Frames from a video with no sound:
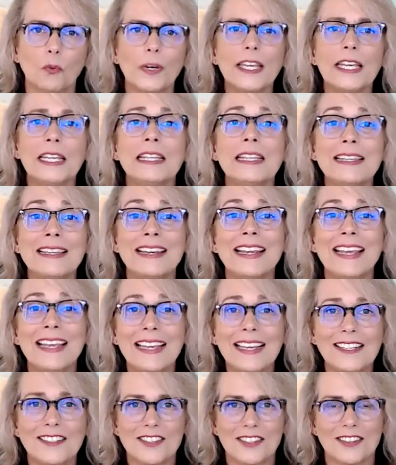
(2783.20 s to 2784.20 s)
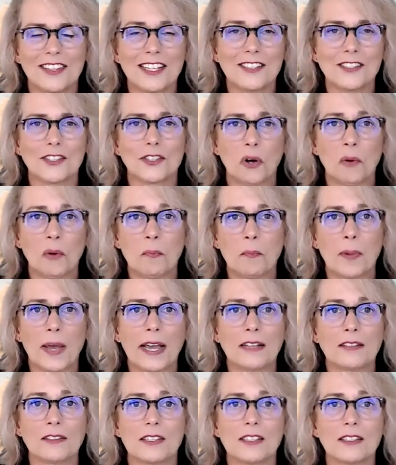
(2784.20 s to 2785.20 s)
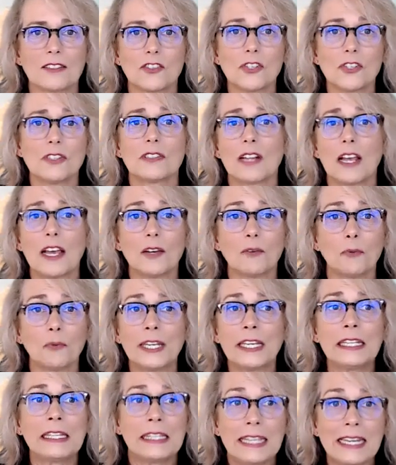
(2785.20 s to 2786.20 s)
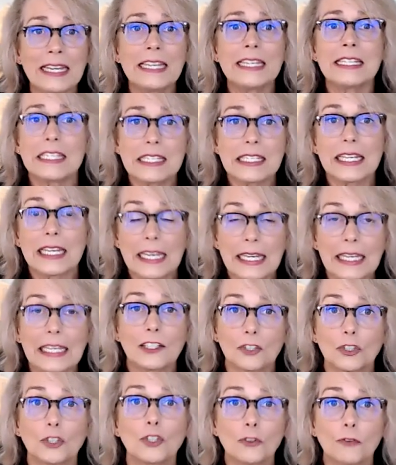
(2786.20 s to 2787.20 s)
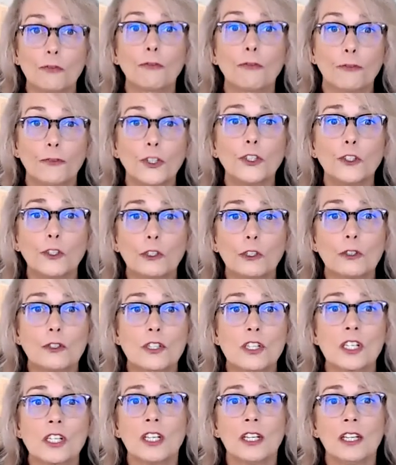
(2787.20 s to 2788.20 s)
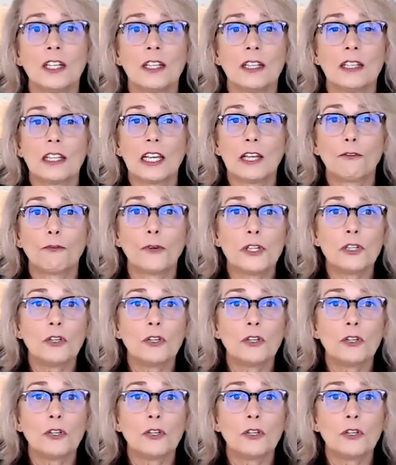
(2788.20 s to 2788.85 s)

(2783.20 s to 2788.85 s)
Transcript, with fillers: need these compounds. It's just like we need to eat good food. If we're not